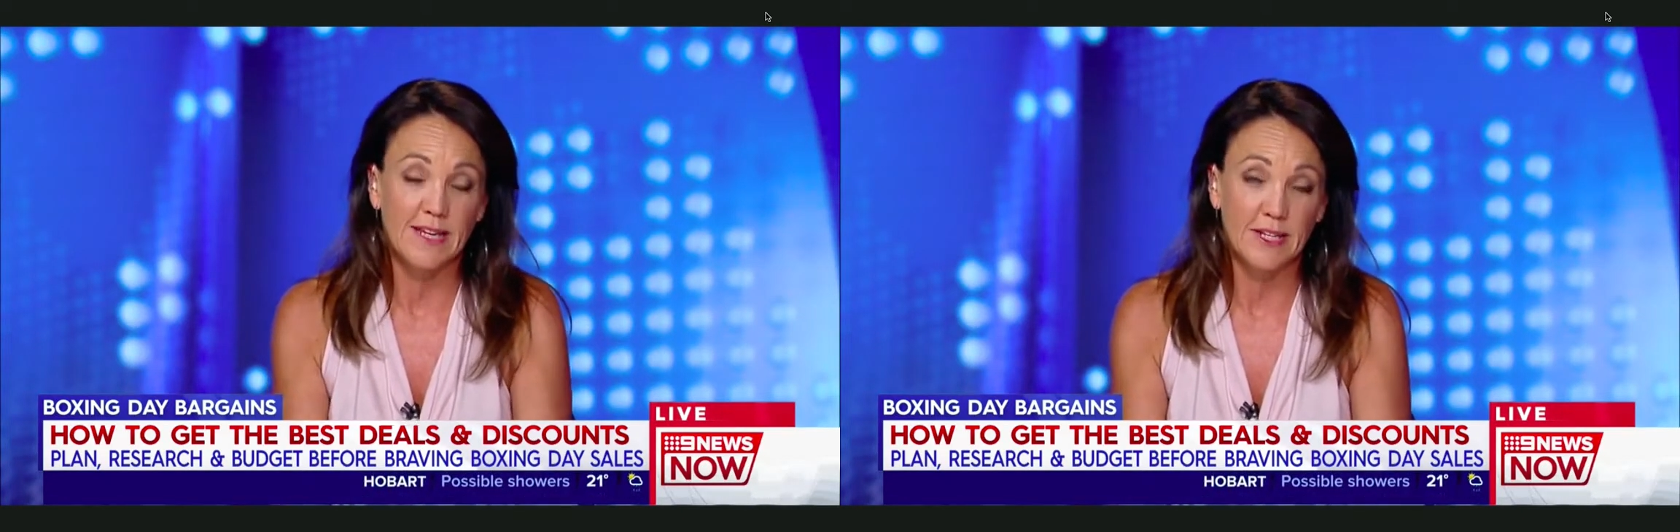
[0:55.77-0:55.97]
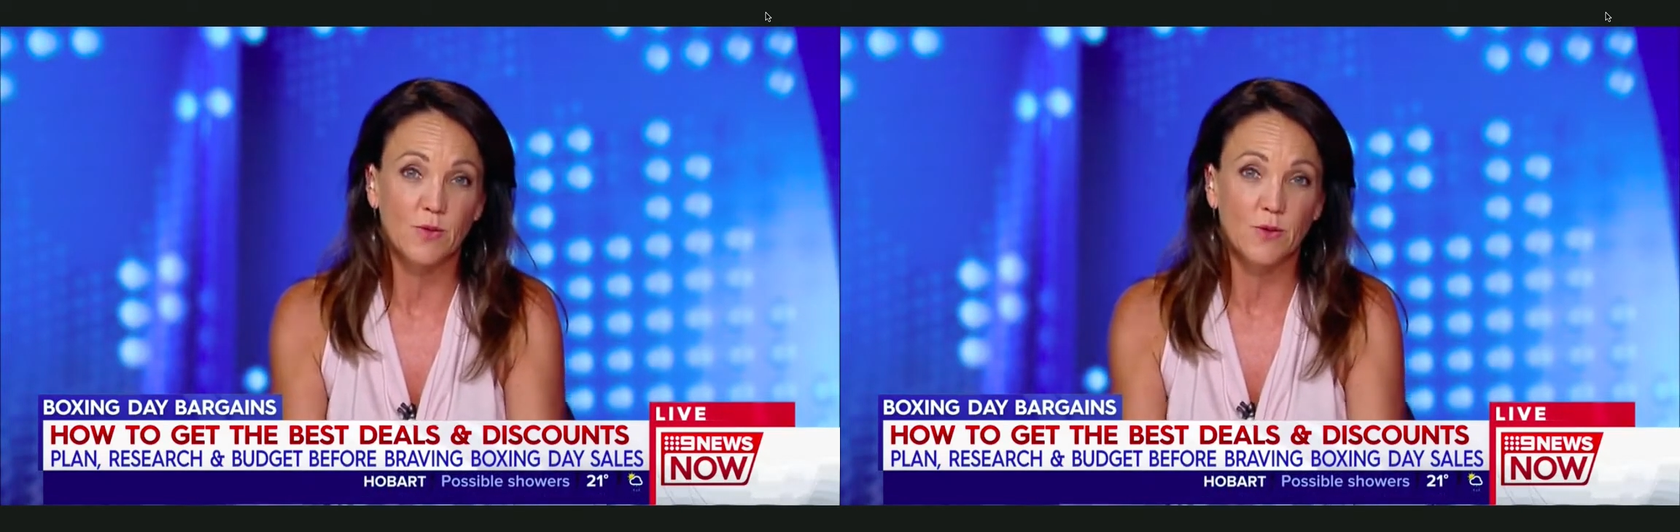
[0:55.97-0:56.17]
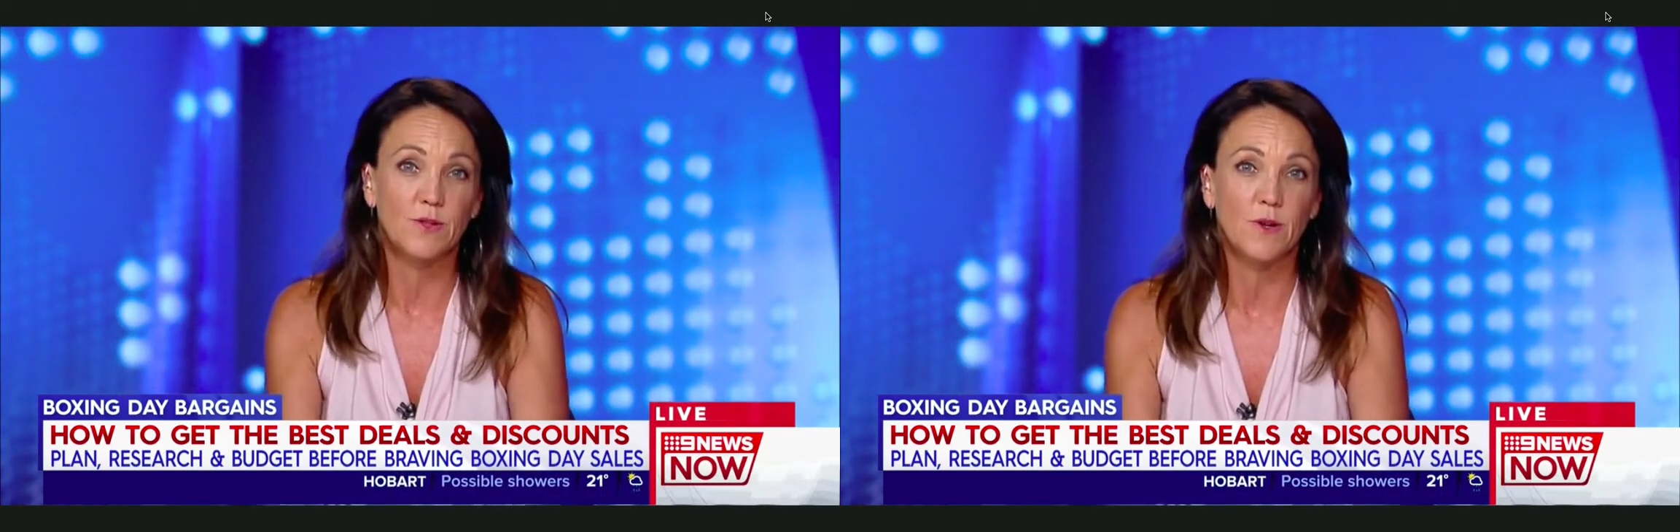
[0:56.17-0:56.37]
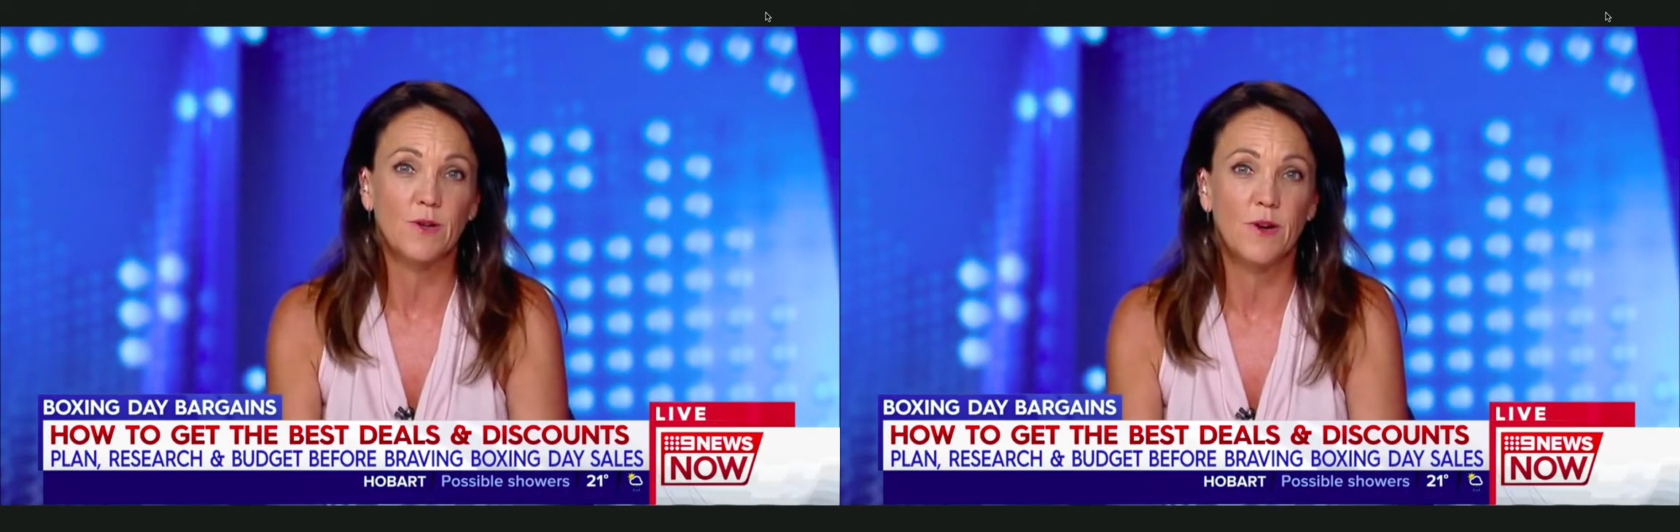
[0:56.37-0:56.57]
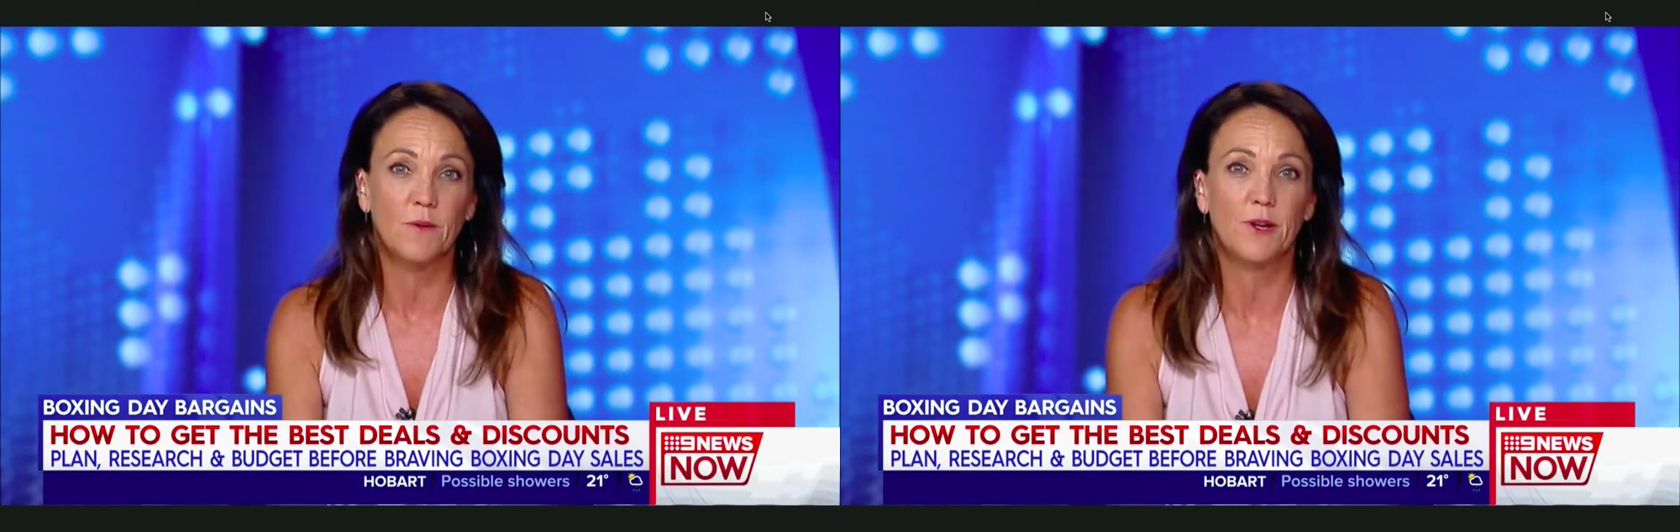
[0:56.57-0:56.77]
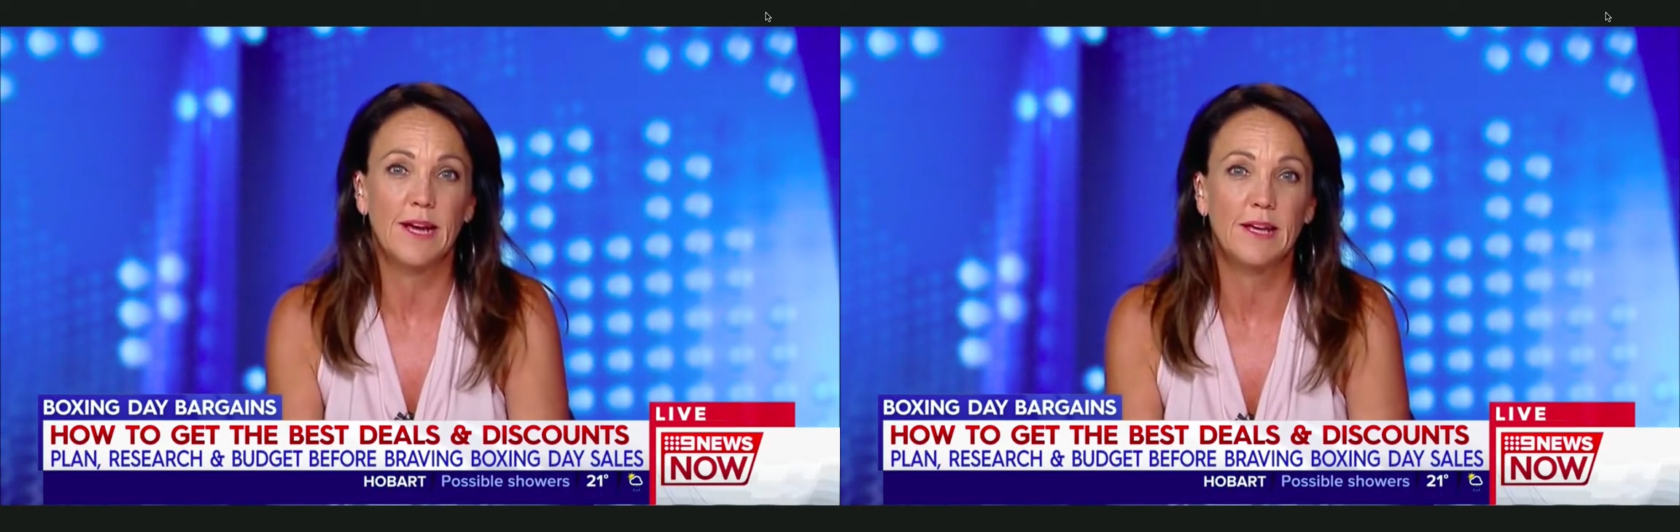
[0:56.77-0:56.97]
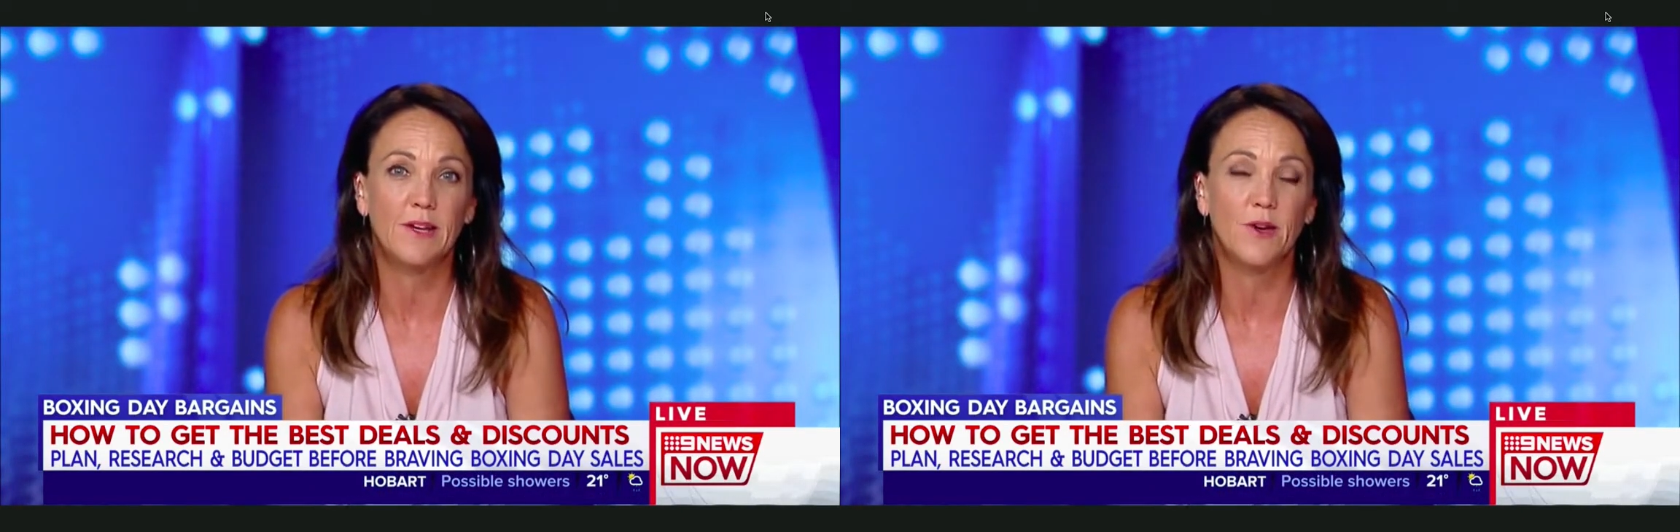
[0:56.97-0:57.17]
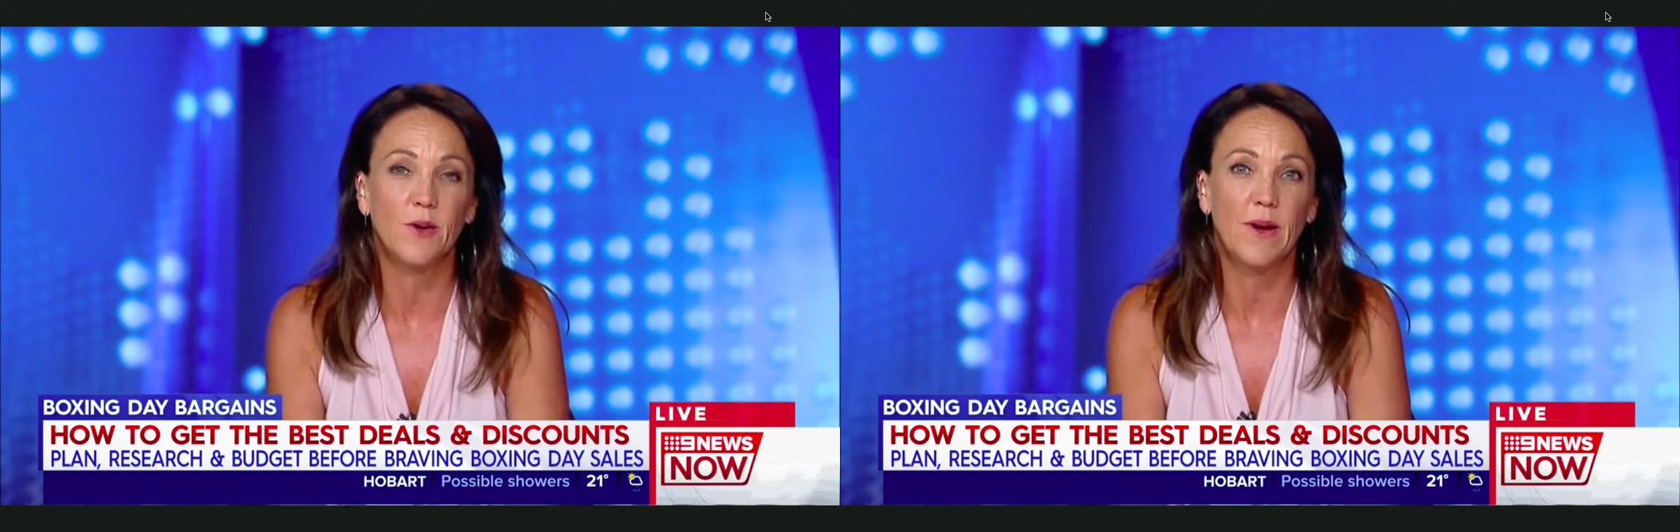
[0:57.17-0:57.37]
cashrewards.com.au,
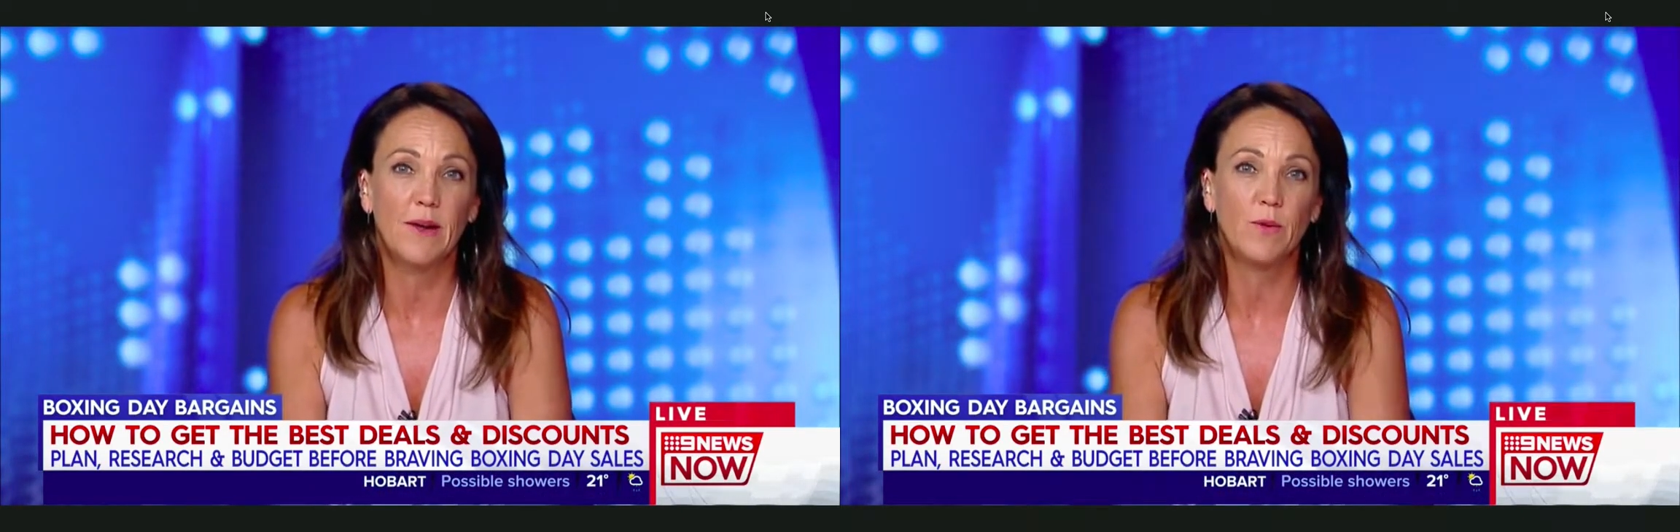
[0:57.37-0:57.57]
and